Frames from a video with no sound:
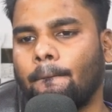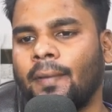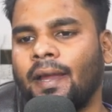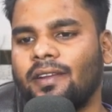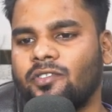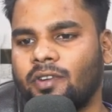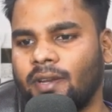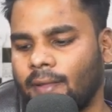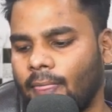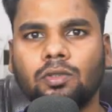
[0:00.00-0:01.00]
get
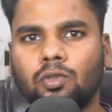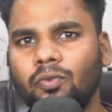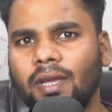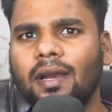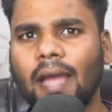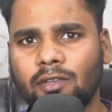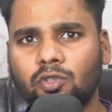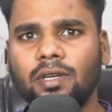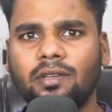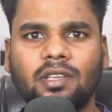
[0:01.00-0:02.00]
string. So we are
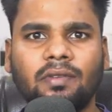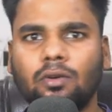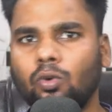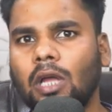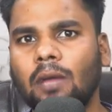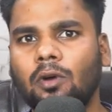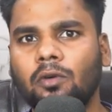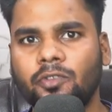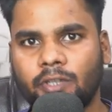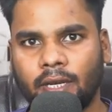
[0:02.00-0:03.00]
actually receiving two type
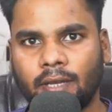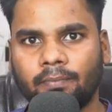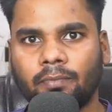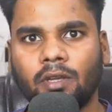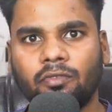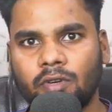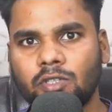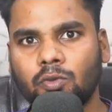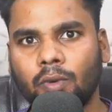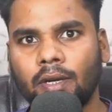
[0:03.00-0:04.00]
of string. The
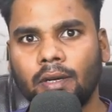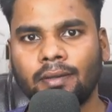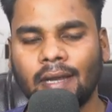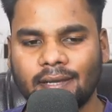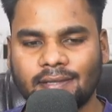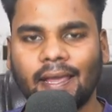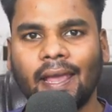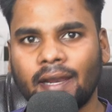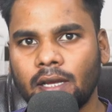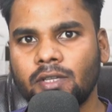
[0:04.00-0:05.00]
first one, that is
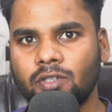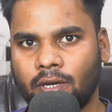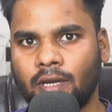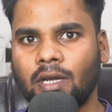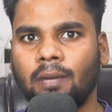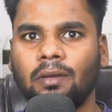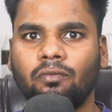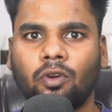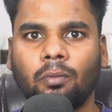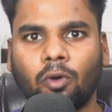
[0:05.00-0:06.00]
error string coming
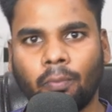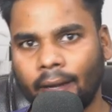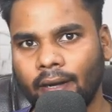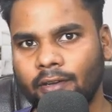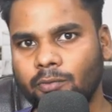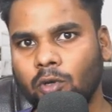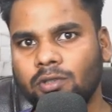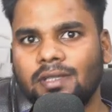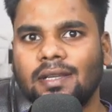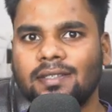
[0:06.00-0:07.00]
from our backend
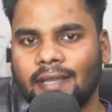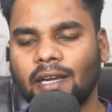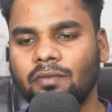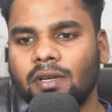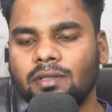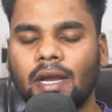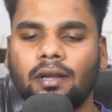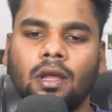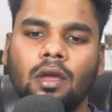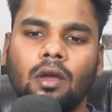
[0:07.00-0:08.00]
responses, and the second one
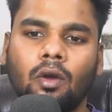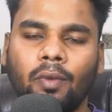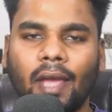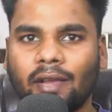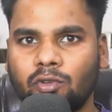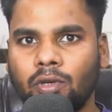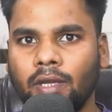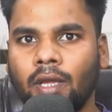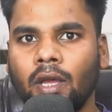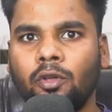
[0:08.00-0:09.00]
that we
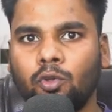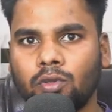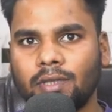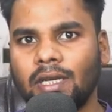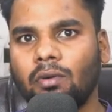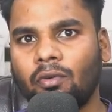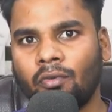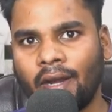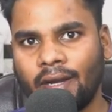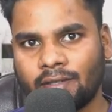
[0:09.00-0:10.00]
actually use in our
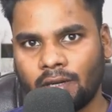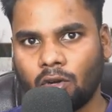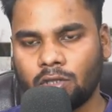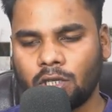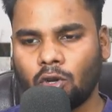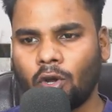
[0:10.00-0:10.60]
validation logic